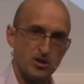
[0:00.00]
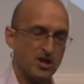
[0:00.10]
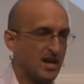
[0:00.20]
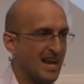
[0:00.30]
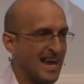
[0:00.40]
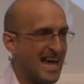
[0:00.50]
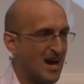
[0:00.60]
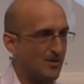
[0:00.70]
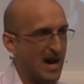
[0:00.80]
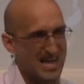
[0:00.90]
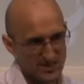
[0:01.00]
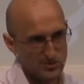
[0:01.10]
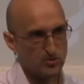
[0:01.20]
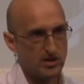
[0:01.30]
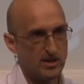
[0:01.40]
can allow, as
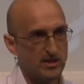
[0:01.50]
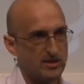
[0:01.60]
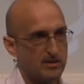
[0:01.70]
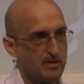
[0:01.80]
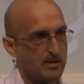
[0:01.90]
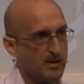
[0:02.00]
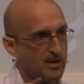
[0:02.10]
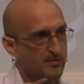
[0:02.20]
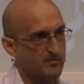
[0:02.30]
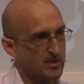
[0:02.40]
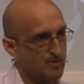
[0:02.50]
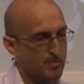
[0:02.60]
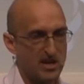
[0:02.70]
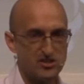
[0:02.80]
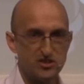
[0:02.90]
it were,
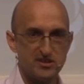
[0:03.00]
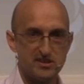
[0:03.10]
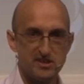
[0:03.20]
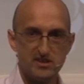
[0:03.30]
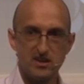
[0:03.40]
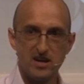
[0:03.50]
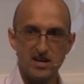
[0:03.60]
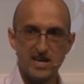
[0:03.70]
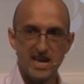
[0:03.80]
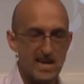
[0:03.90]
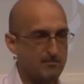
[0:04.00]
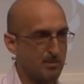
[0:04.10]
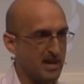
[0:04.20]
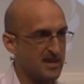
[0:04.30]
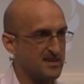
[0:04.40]
patients to die in
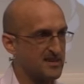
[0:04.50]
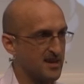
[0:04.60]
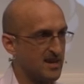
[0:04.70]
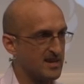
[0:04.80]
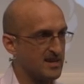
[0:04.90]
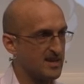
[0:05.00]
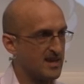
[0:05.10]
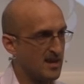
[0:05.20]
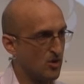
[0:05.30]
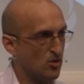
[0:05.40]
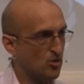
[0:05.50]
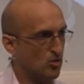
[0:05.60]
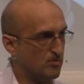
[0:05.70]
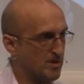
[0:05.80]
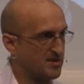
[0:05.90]
plain sight
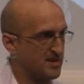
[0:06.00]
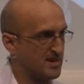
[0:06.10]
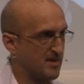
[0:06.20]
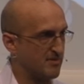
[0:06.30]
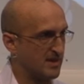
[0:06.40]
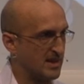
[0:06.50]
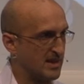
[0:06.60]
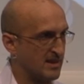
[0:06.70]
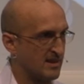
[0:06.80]
almost indefinitely.